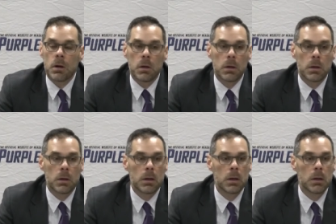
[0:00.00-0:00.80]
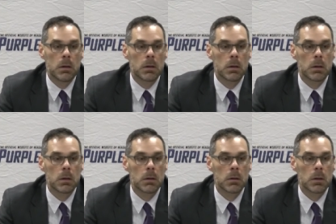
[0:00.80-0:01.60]
Jason, I would have bet the
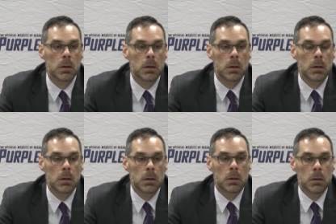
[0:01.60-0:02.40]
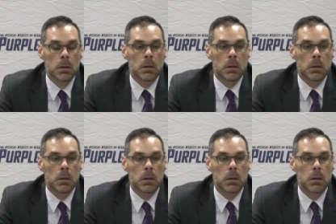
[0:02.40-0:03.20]
house after the third
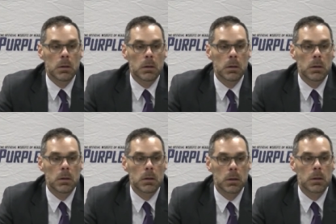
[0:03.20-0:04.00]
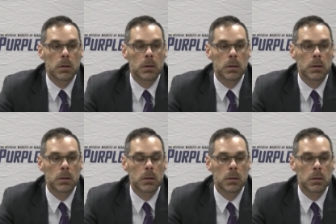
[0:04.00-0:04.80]
goal so late in the second period would have
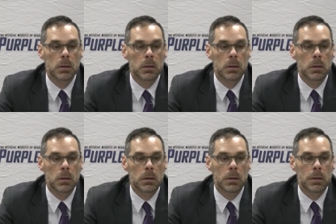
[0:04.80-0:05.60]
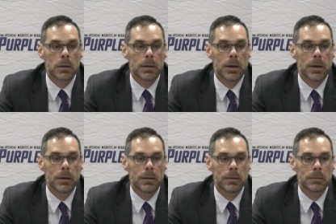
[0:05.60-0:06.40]
given you a huge boost. And yeah.
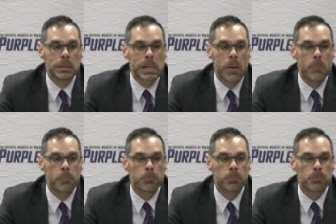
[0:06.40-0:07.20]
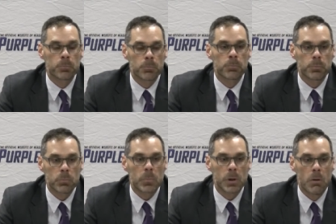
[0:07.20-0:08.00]
They just came out and
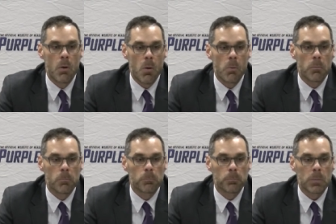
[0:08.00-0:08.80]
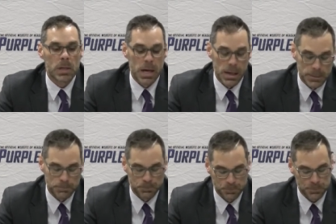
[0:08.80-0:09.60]
flew with you. Yeah.
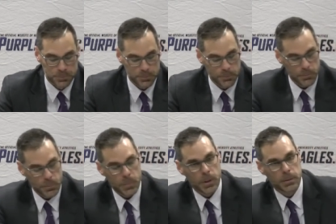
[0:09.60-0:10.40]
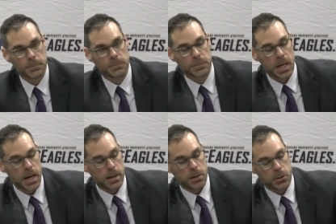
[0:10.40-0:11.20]
Give them credit, I guess.
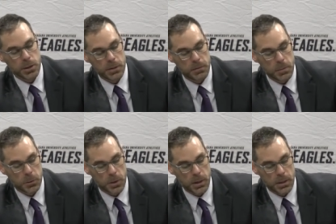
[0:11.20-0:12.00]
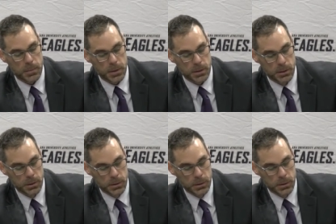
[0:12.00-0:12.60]
Yeah, no, give them credit. I mean,